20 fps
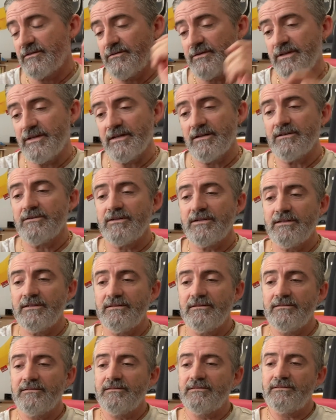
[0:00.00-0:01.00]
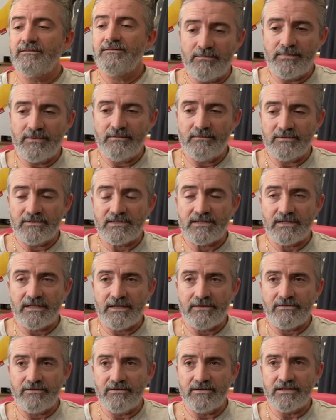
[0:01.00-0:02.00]
video, and what's today,
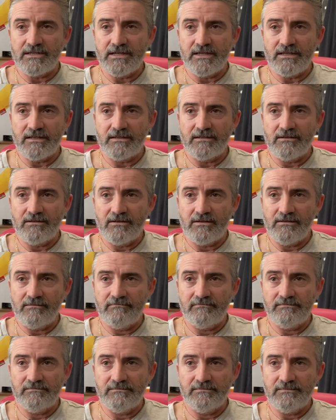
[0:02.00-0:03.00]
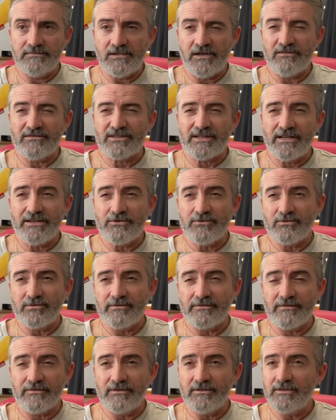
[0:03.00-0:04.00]
Thursday? I've scheduled it
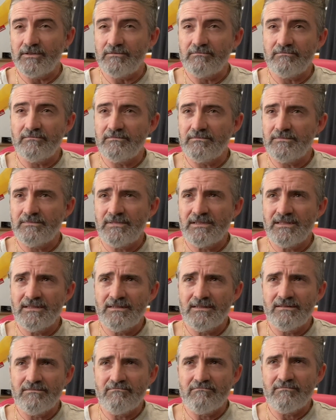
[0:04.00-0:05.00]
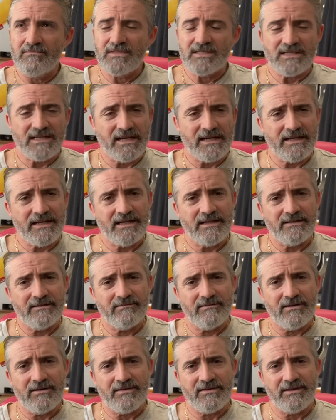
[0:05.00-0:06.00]
for Sunday,
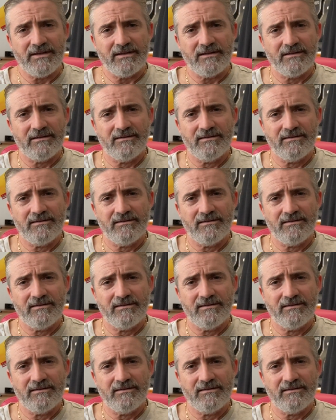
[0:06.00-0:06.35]
I think.